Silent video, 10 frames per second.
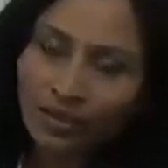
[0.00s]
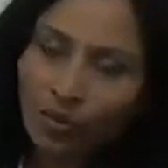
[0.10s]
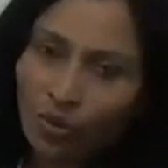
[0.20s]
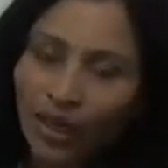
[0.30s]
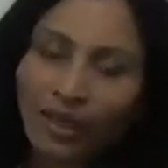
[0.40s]

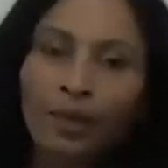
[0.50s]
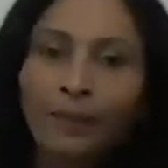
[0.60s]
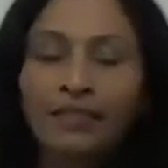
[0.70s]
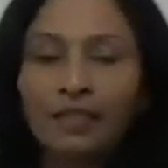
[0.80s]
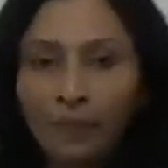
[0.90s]
Okay, it will
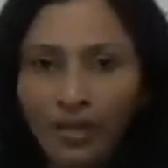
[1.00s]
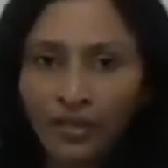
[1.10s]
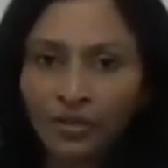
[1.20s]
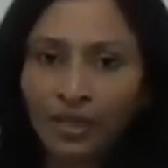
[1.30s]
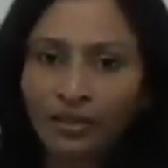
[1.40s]
be similar
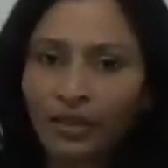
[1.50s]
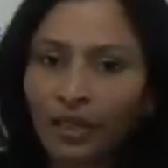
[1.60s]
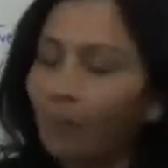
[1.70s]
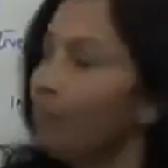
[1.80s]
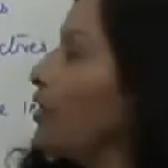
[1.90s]
to that
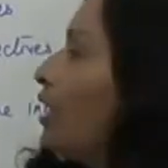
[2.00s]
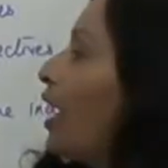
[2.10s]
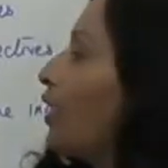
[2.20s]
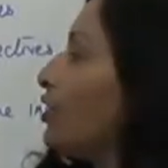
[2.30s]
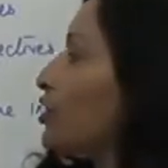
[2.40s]
theme
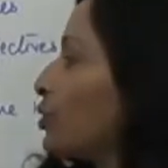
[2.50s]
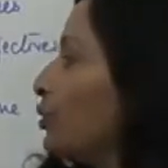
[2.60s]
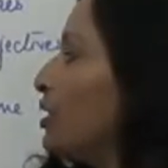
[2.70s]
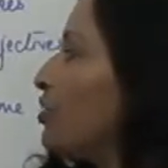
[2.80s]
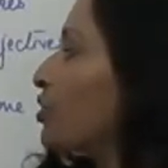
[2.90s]
and the
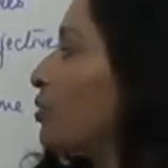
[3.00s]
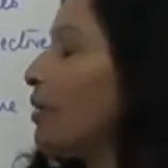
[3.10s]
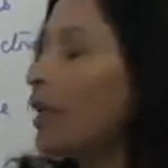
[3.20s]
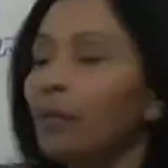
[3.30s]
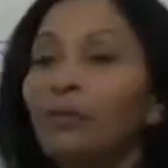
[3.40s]
students should
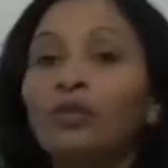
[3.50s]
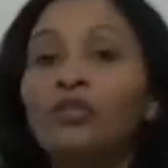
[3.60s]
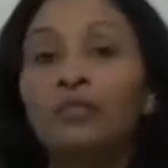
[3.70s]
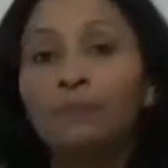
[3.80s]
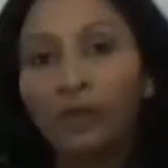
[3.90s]
be able to
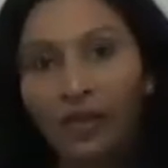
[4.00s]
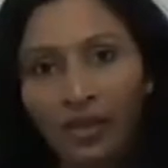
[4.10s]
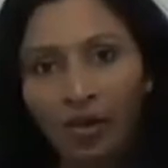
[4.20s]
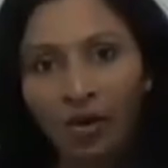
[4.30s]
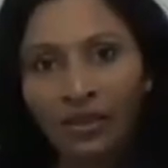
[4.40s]

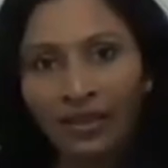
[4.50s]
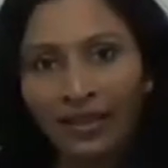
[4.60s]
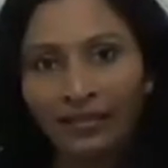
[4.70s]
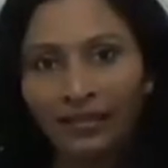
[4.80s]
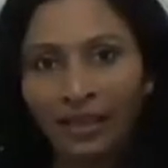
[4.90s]
speak on
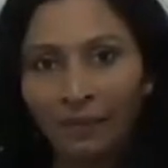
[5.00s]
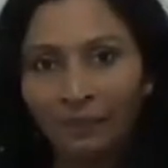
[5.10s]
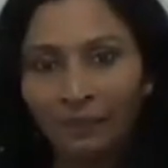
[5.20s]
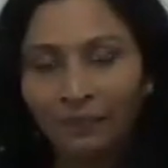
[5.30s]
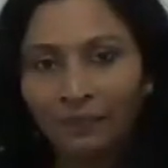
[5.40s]
that theme.